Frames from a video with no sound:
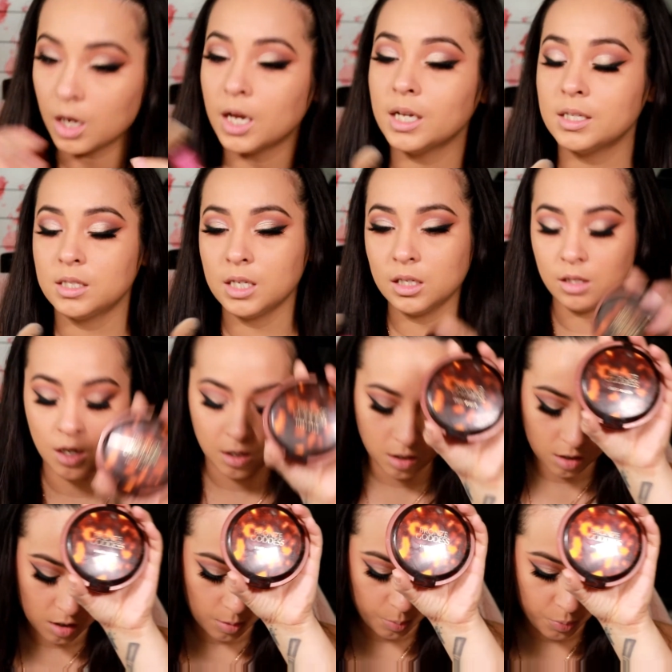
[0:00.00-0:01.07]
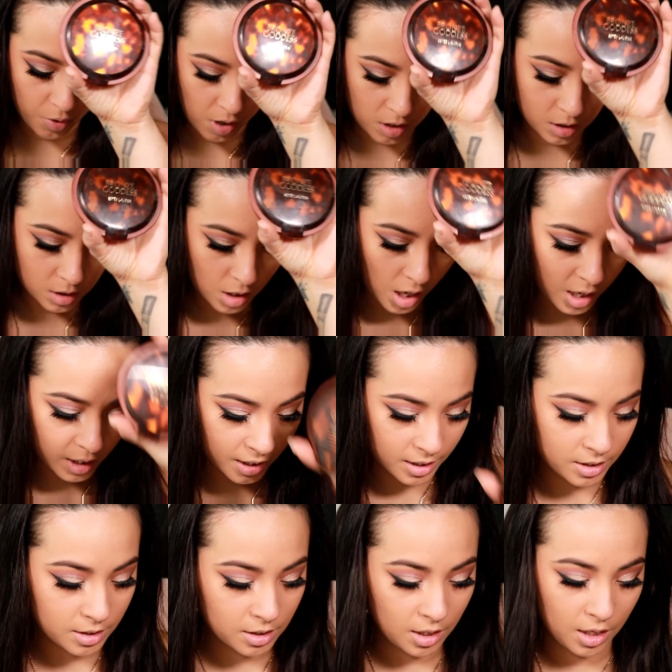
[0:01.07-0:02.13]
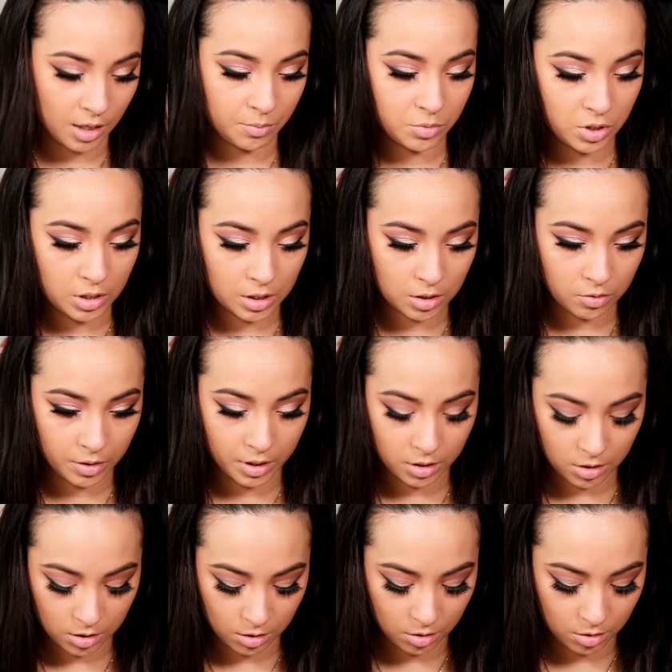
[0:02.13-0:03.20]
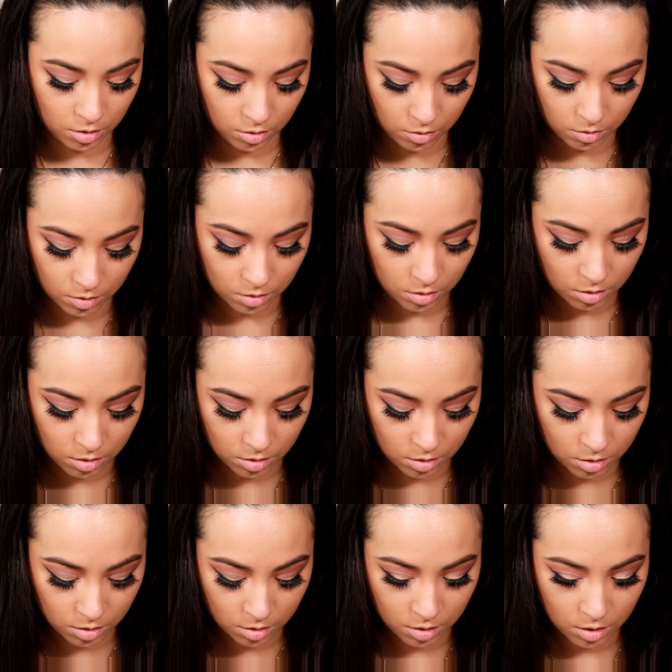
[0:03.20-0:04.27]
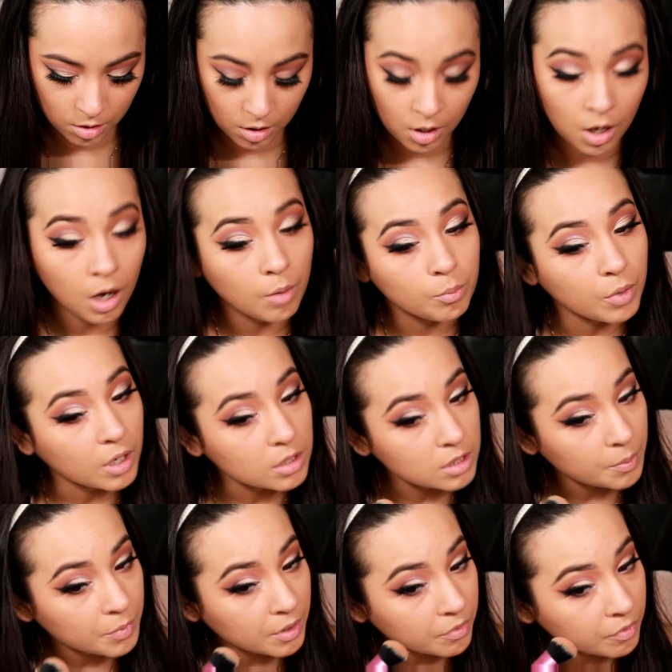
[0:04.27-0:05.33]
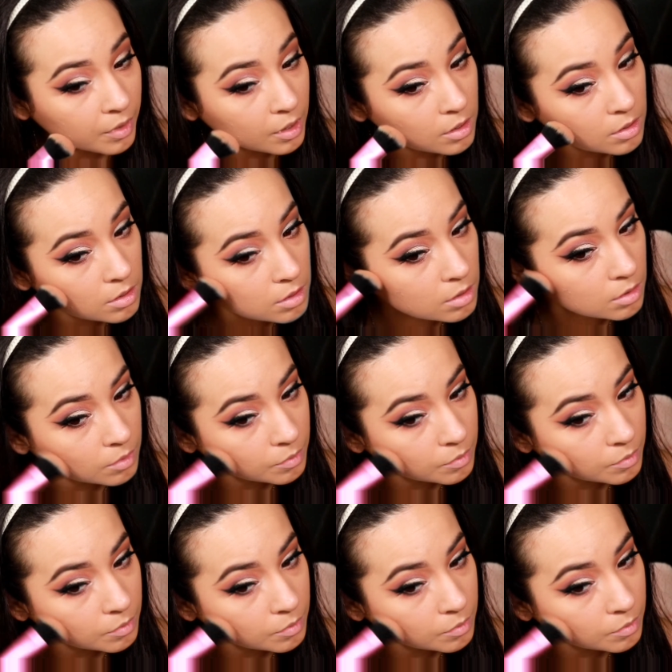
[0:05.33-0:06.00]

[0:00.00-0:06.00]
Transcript: Estee Lauder Bronze Goddess, and I'm just going to bronze up the face.